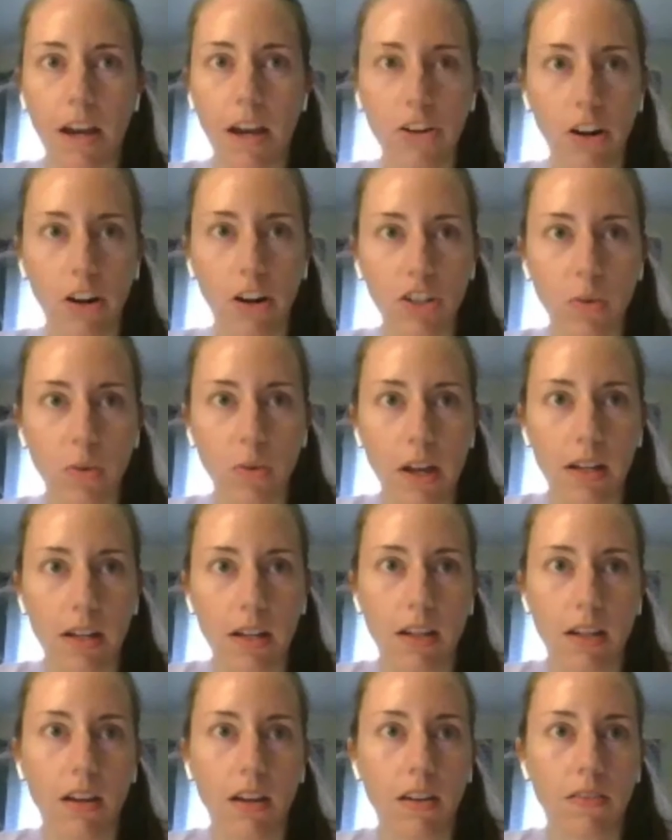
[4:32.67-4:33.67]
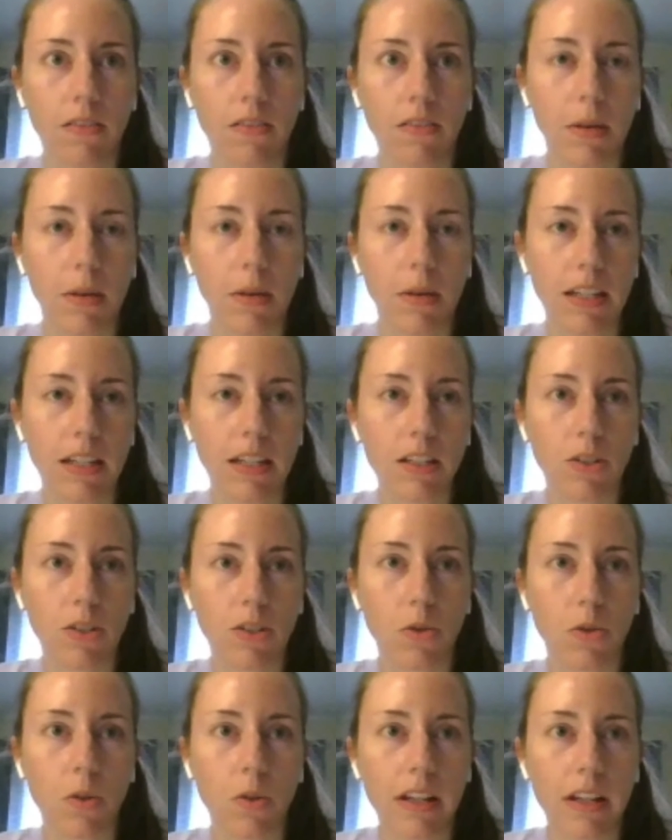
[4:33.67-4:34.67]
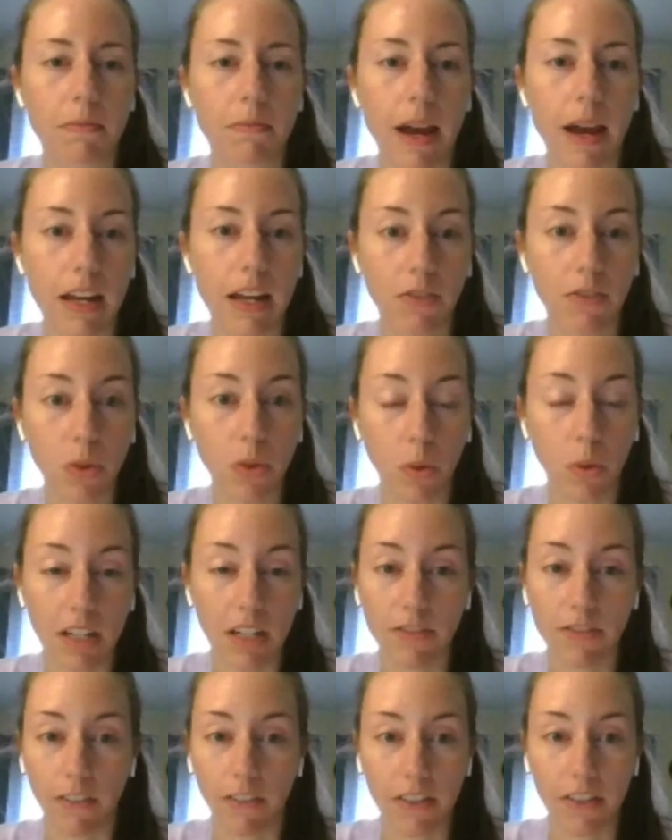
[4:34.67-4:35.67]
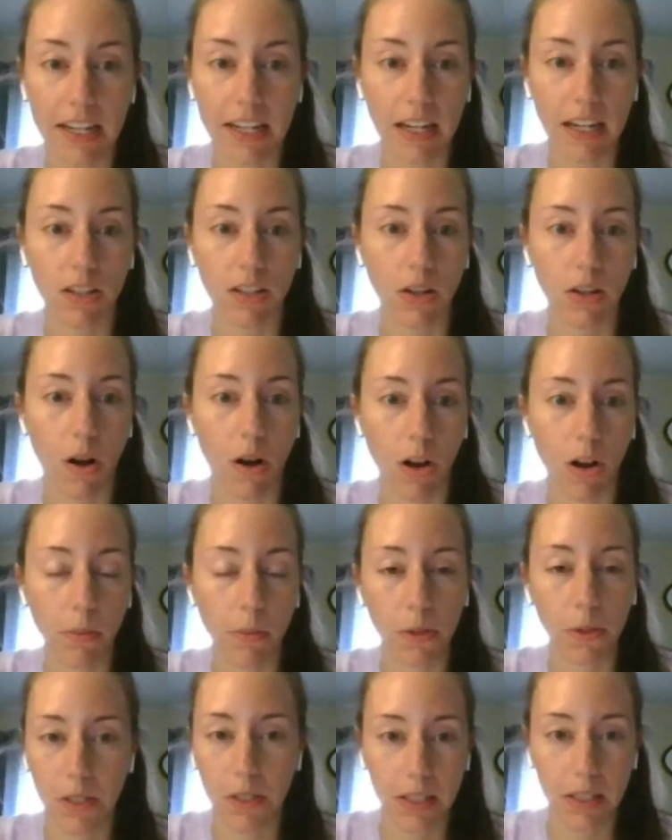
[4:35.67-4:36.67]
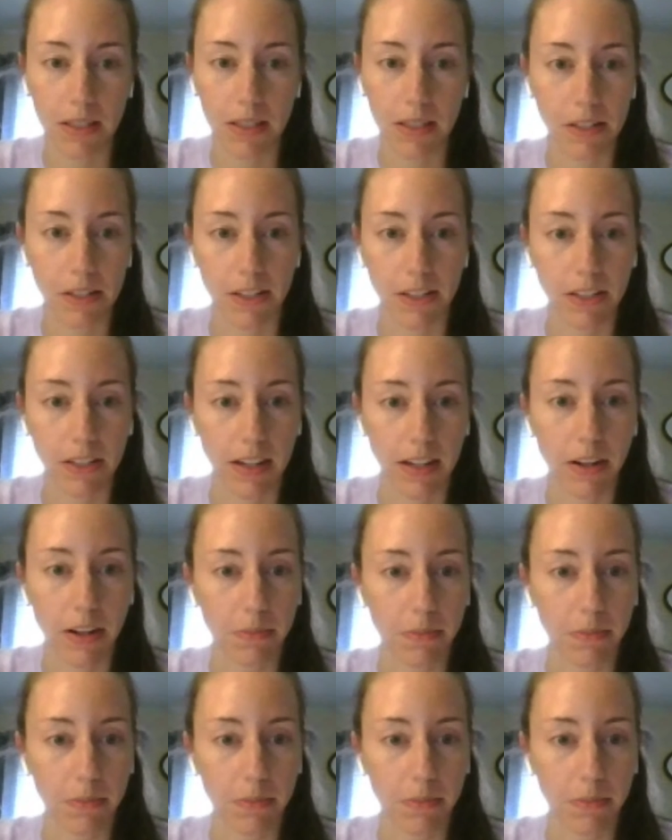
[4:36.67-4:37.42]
graduated PT school in May of 2015. So almost 6 years now.